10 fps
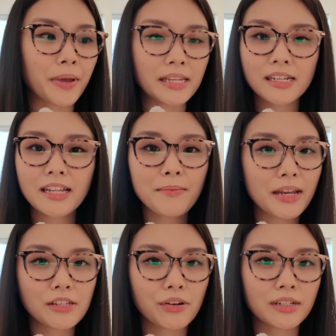basically
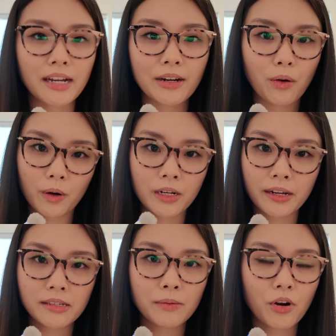makes your entire
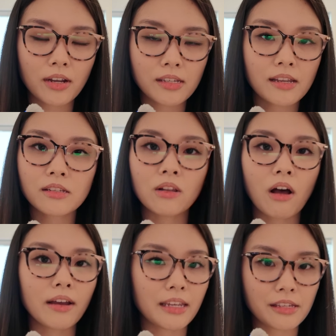organizing process a
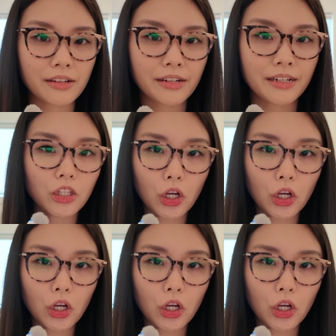lot easier.